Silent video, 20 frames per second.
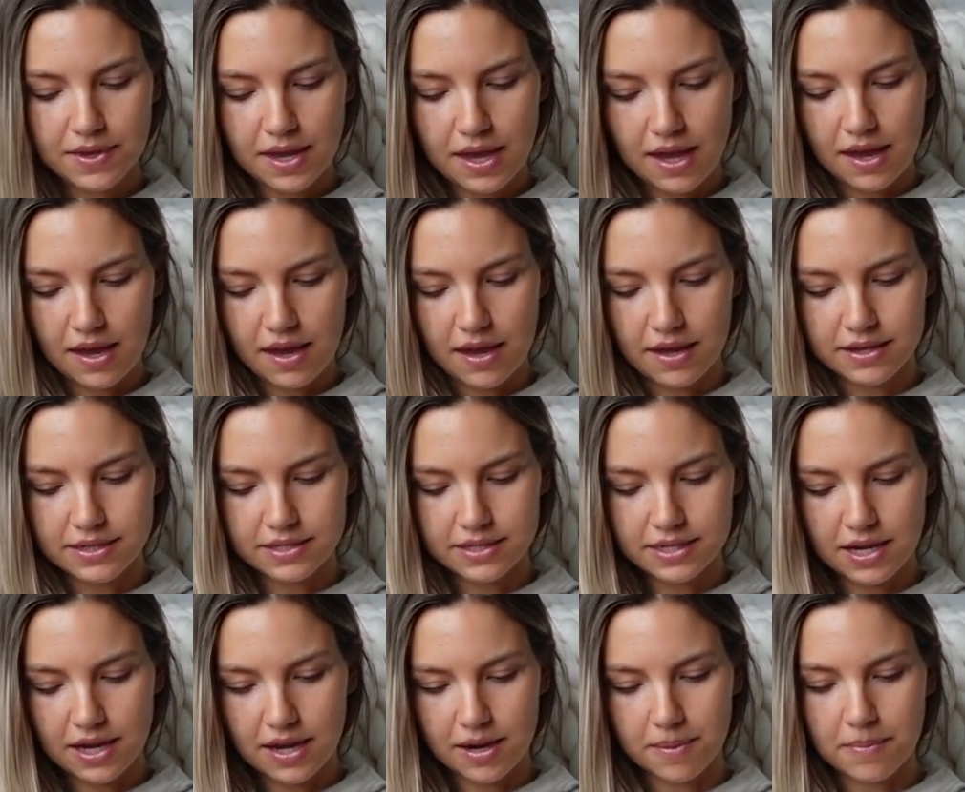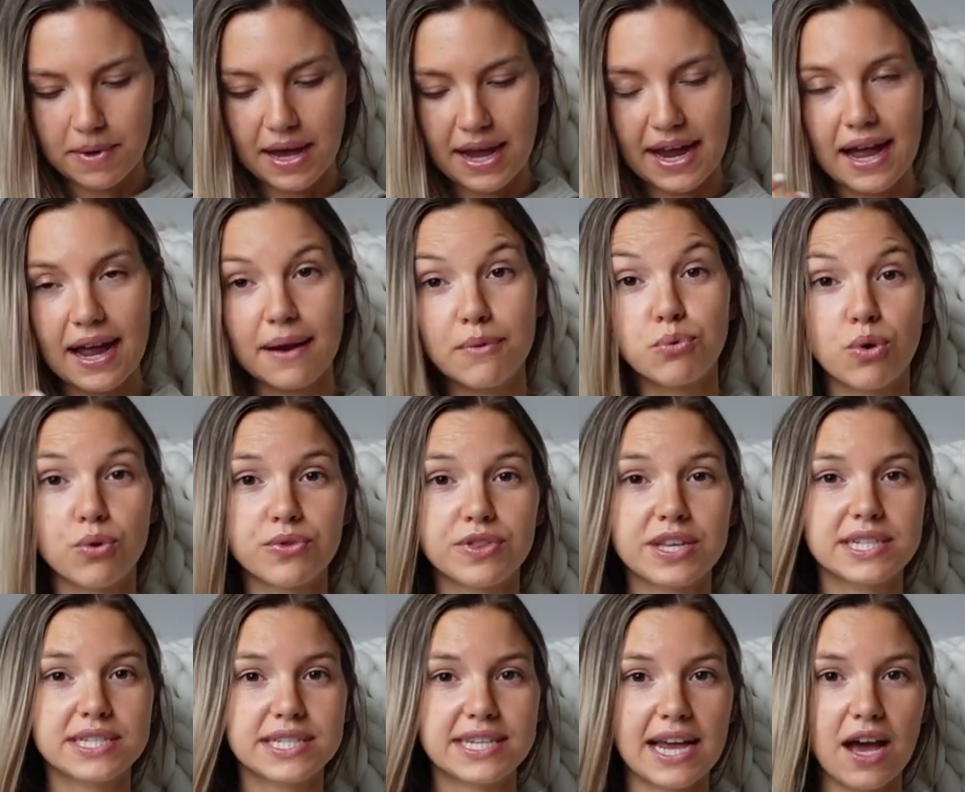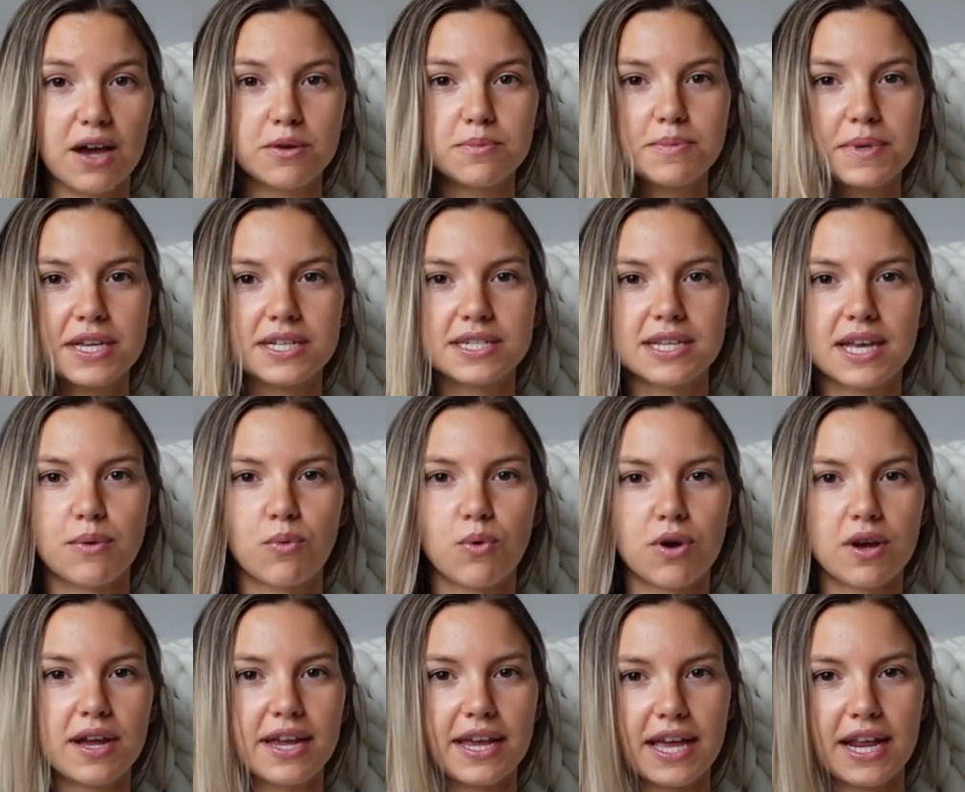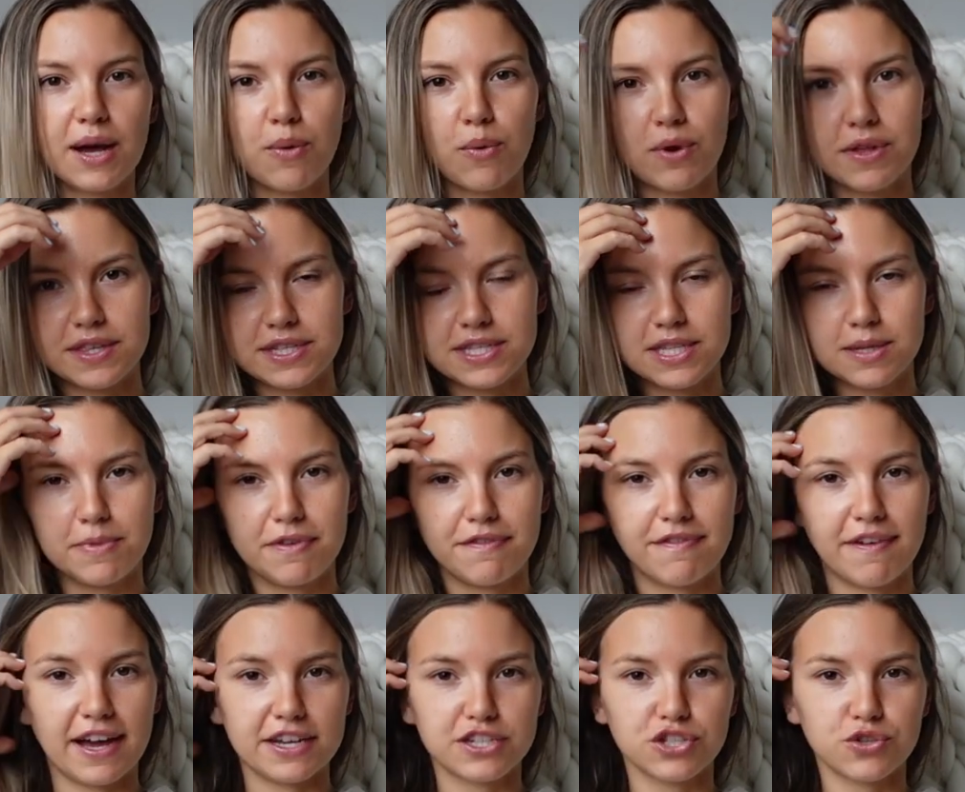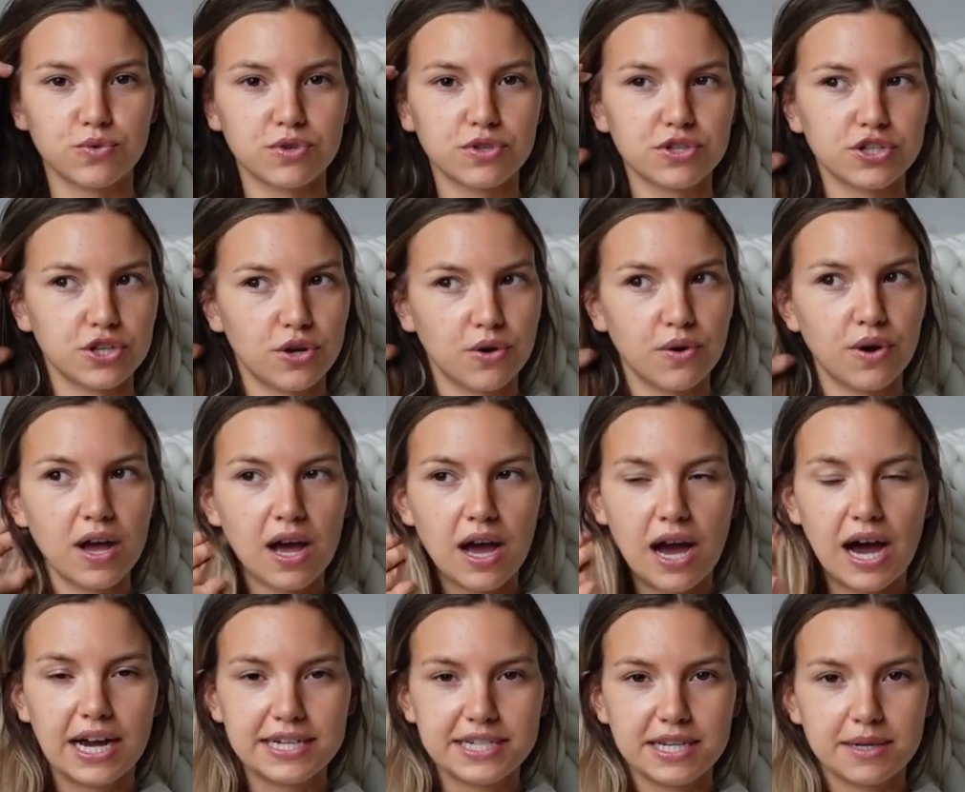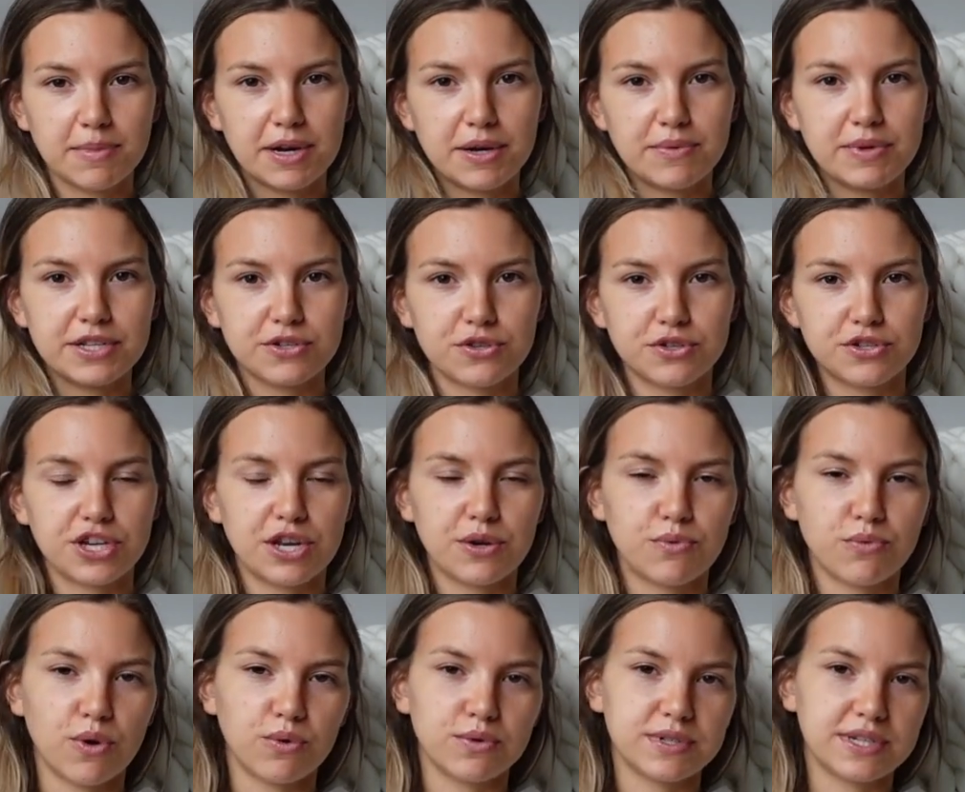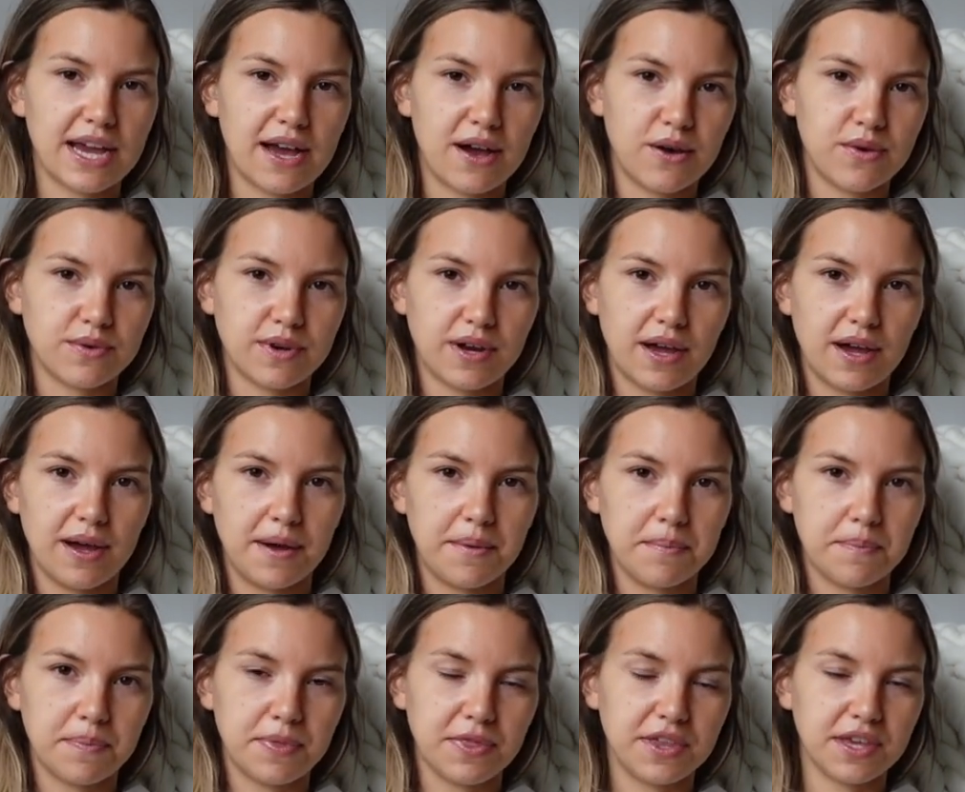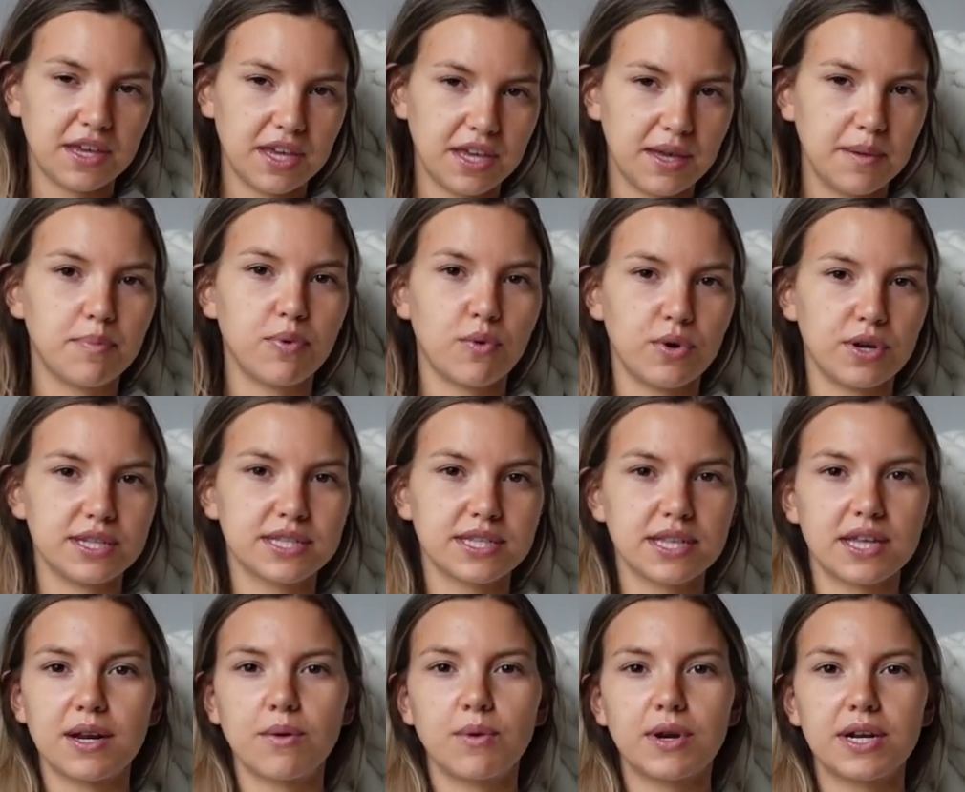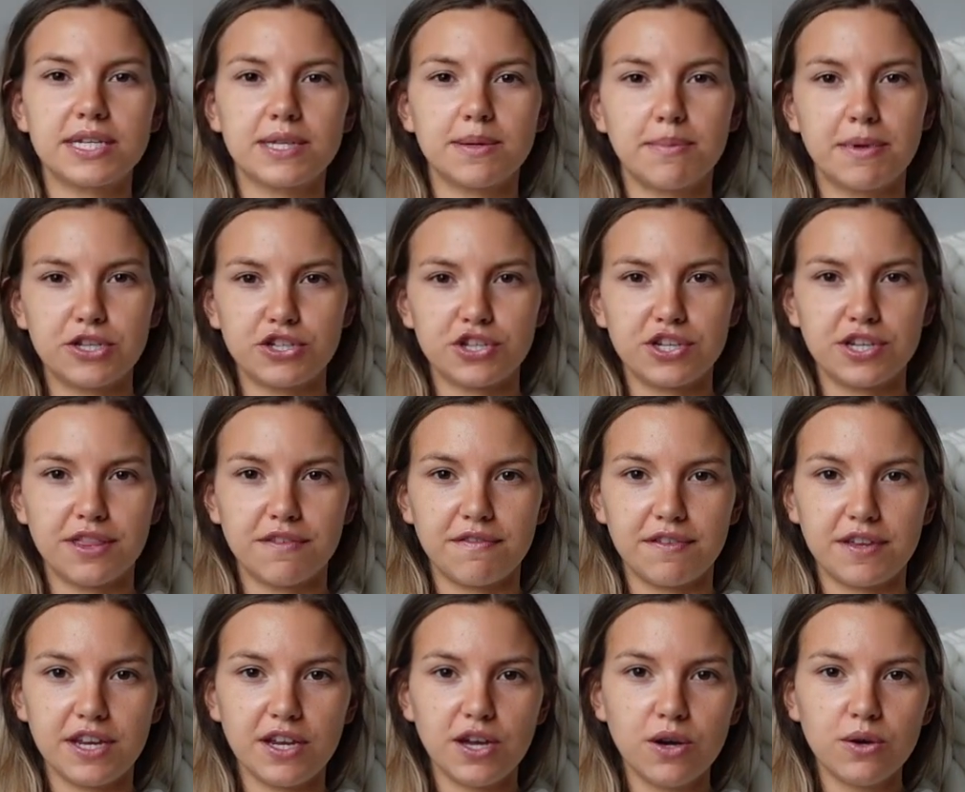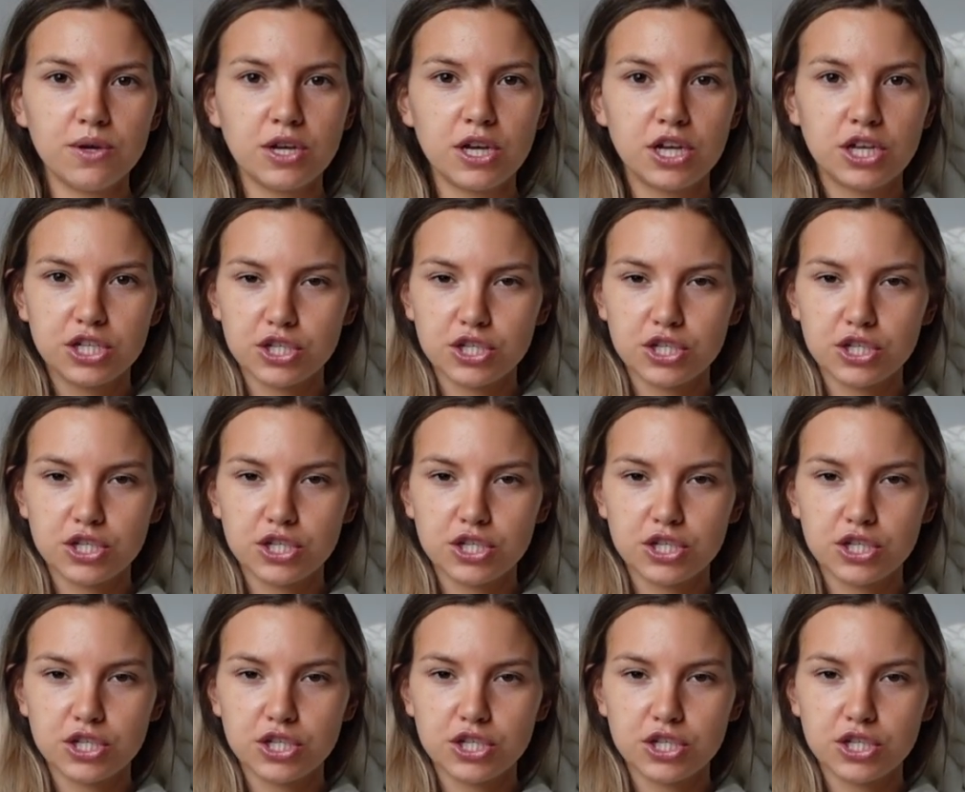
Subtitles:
And I wrote these down because I want this to be factual. So I did my research and wrote down the key points that I wanted to mention in the video.